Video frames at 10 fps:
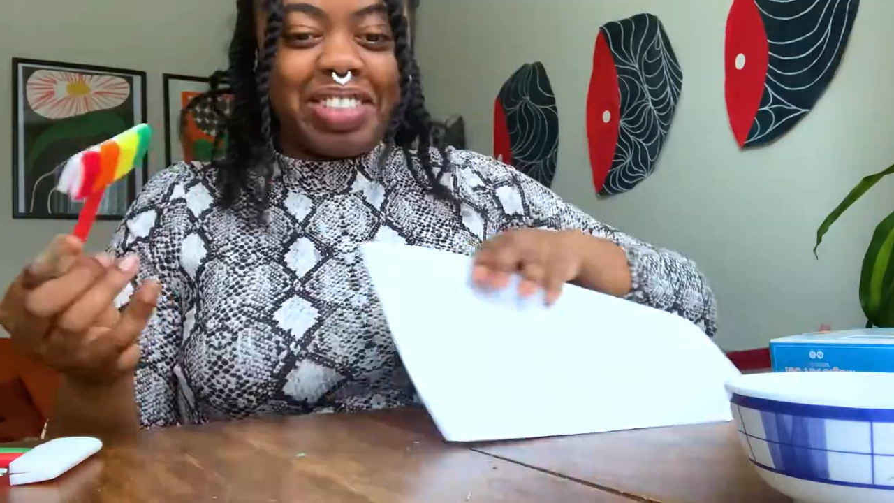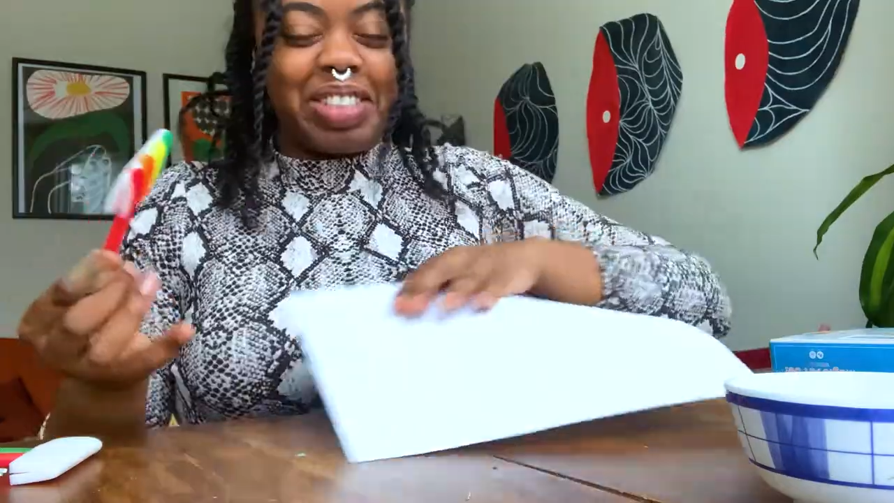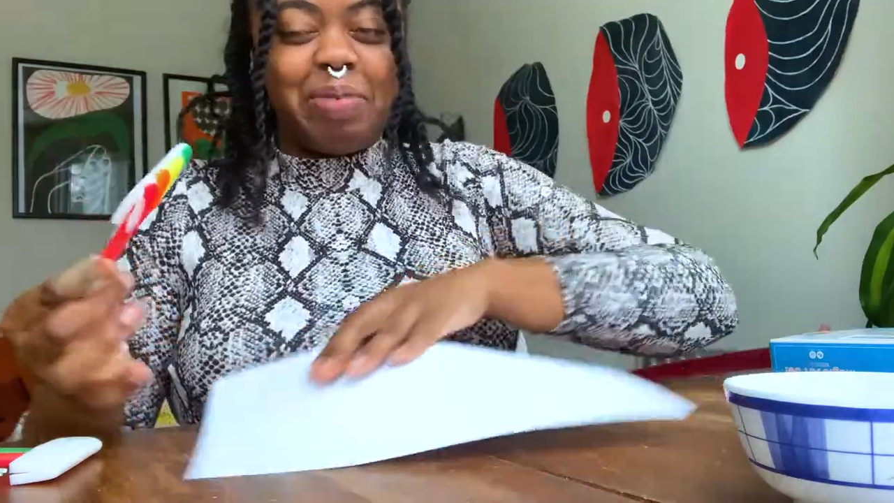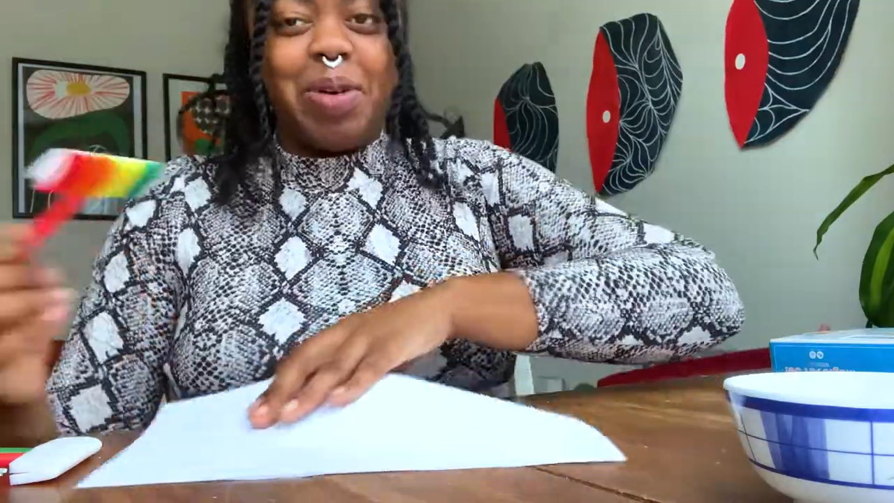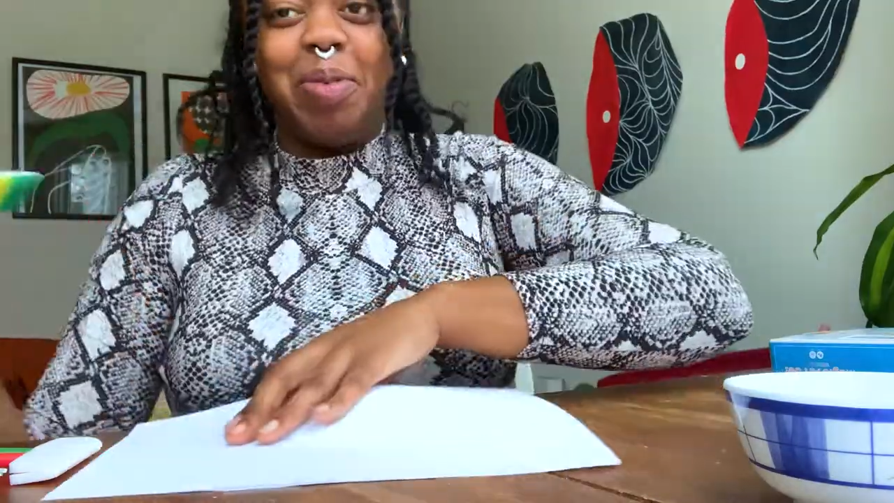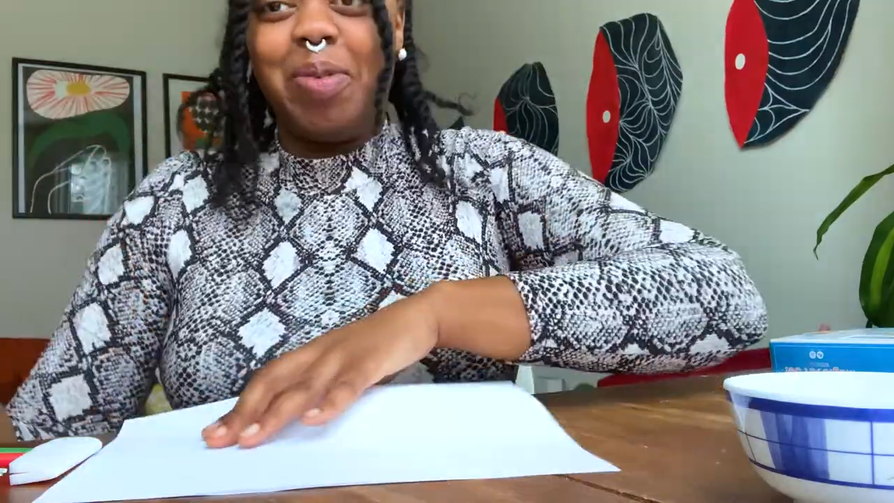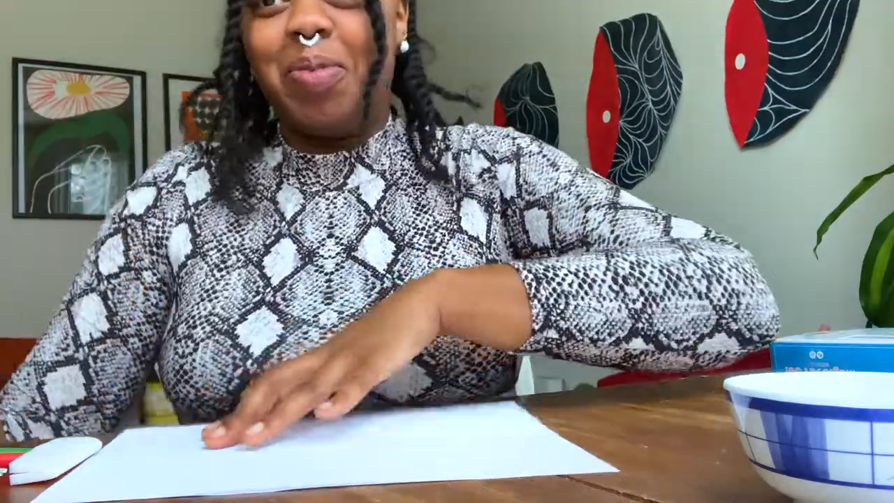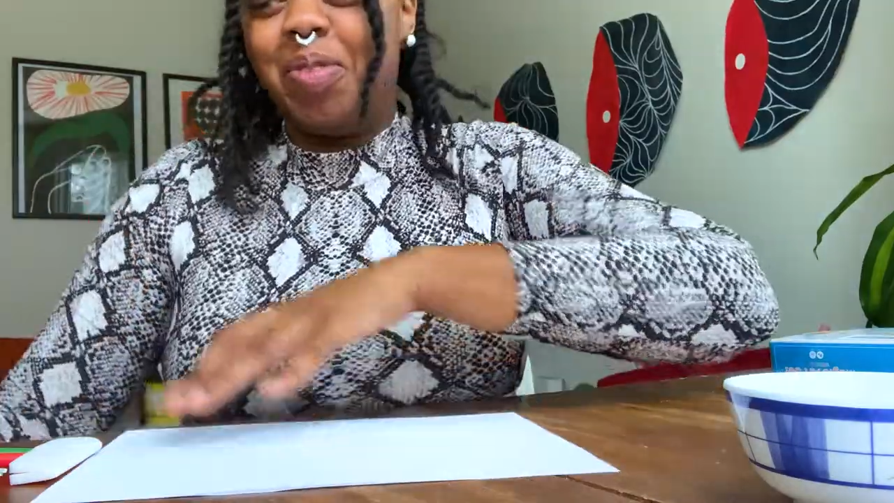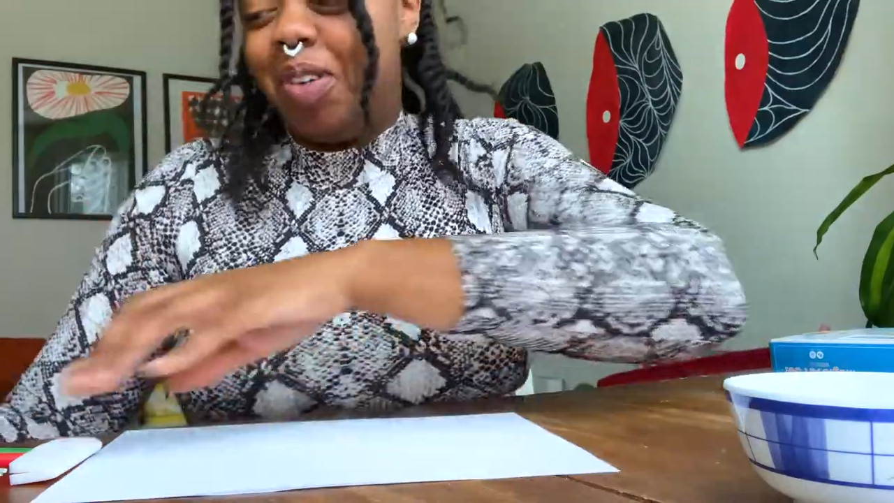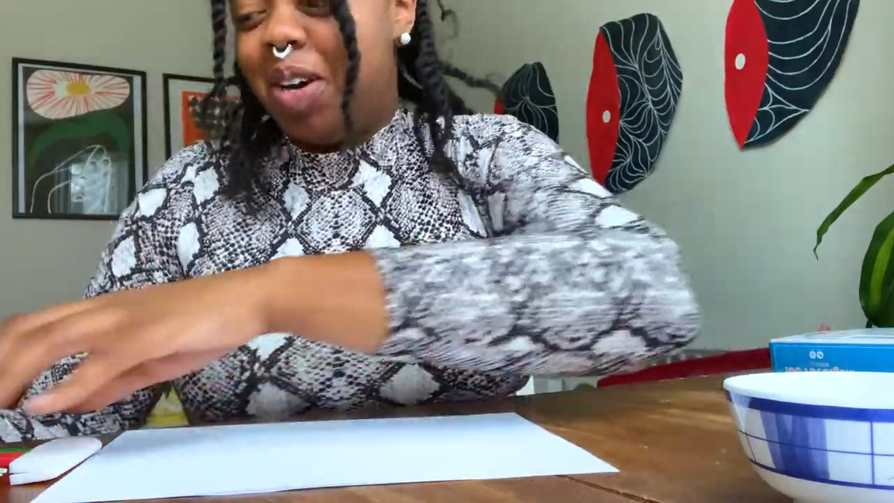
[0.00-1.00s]
It's the moment
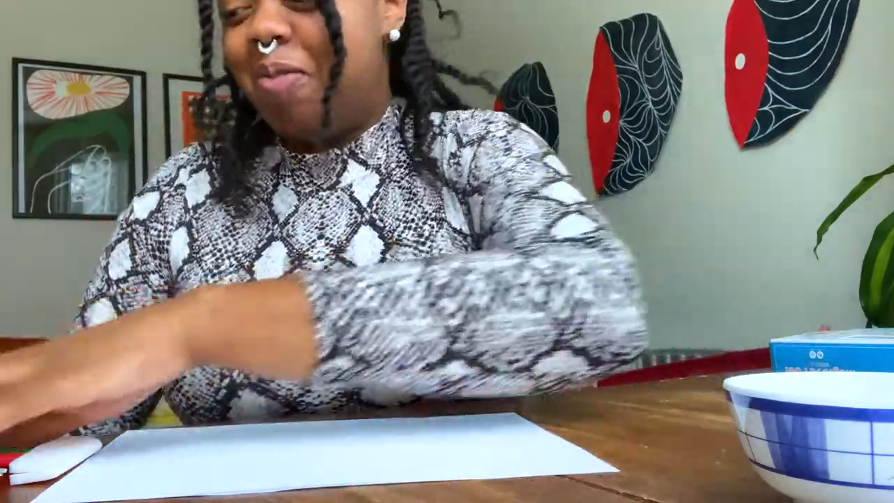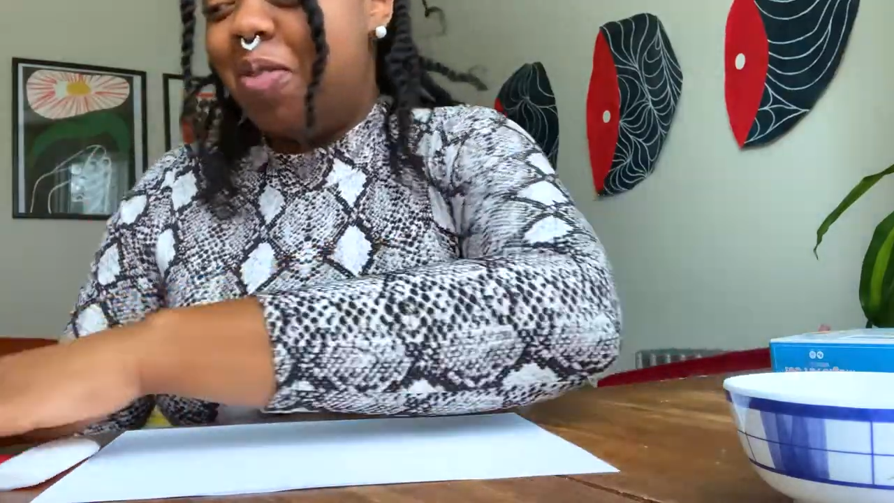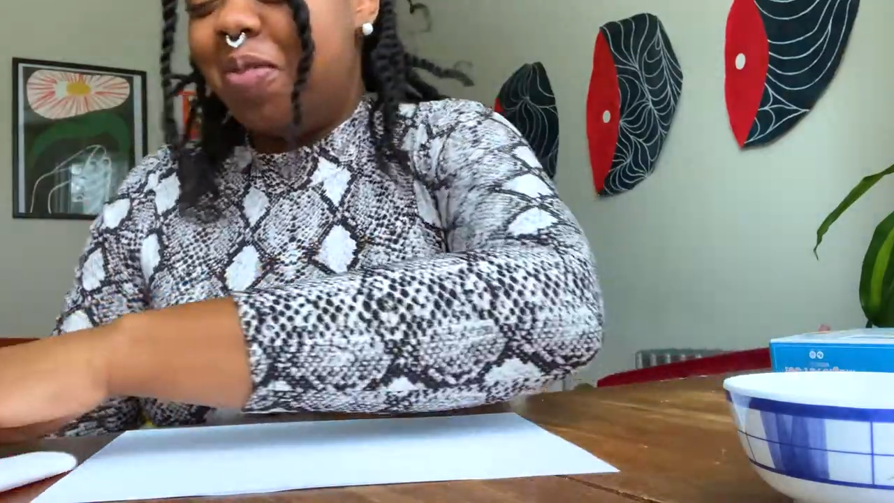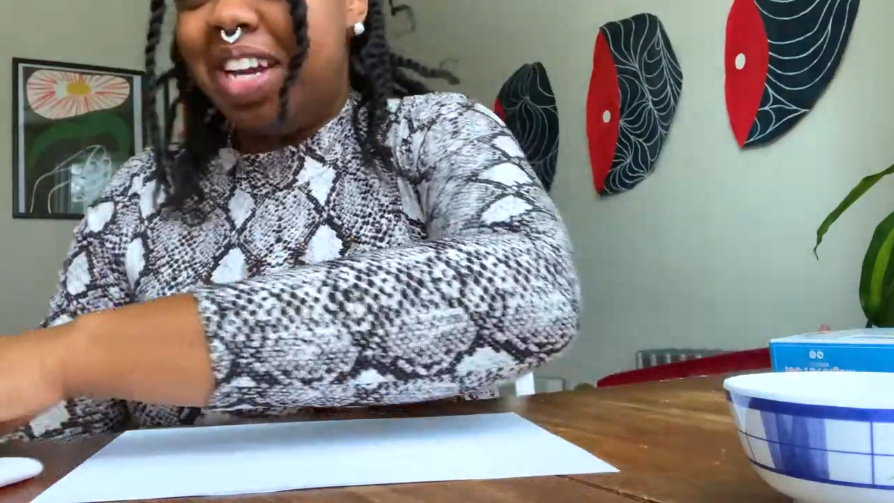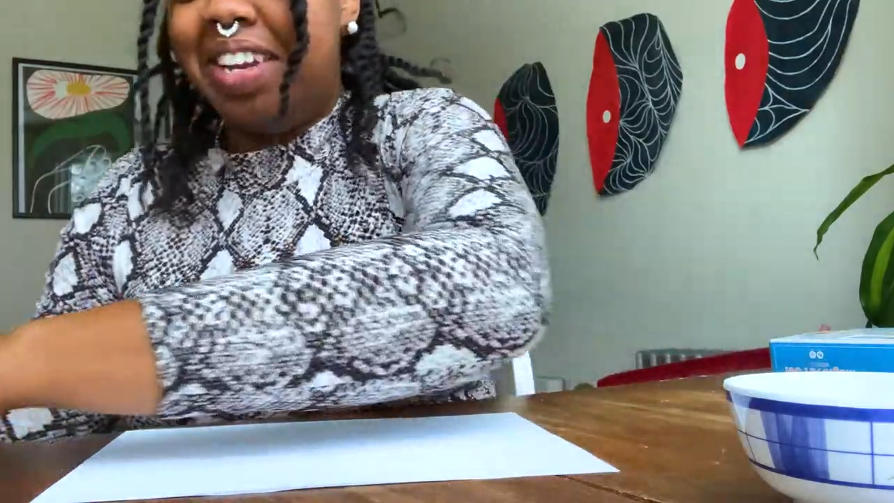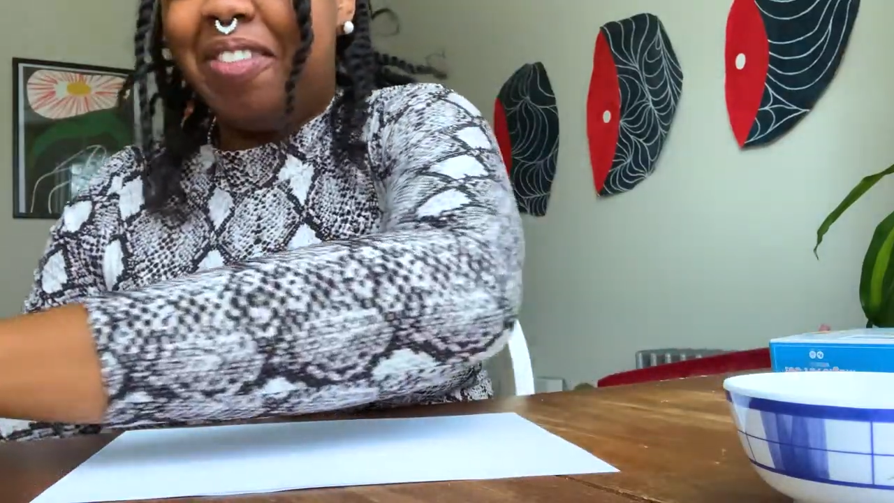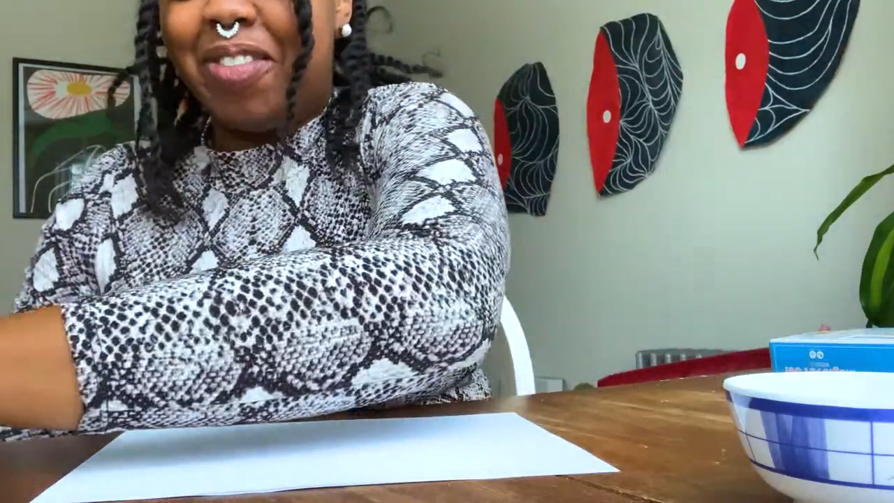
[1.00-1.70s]
we've all been waiting